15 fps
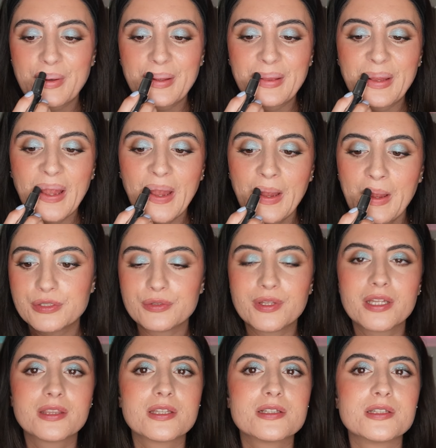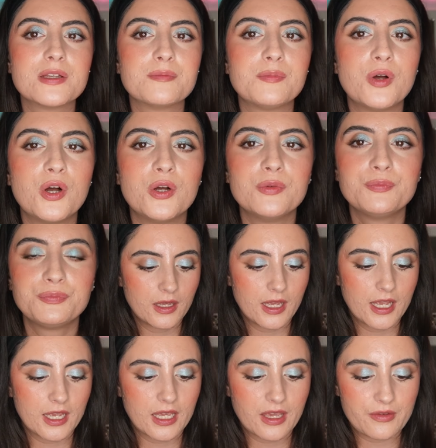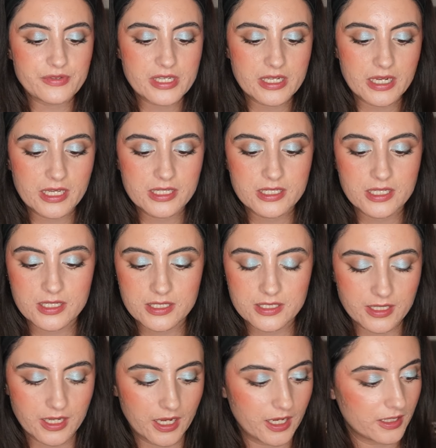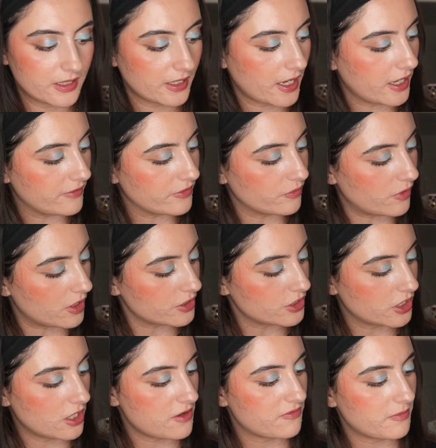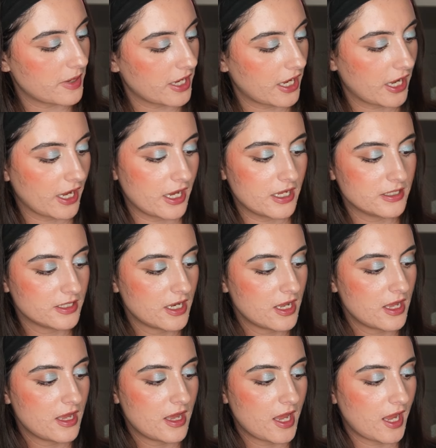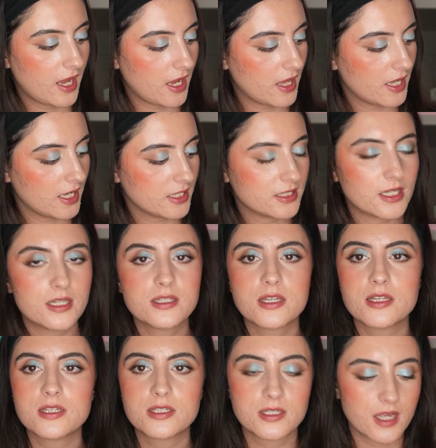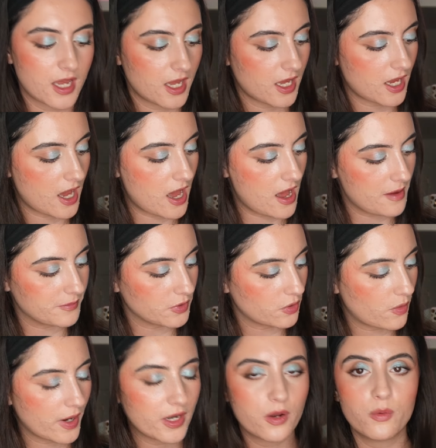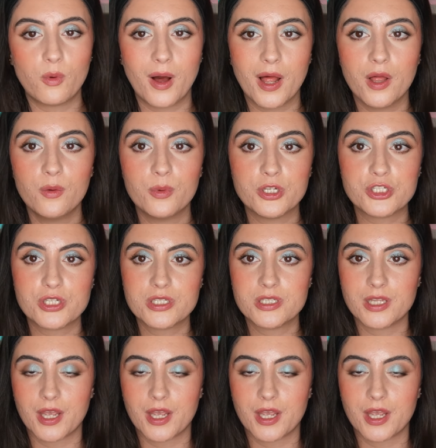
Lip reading: quickly. Do you like this lip balm? It gives a nice stain. Like, I even washed it off my hand and it does stay quite a while, which is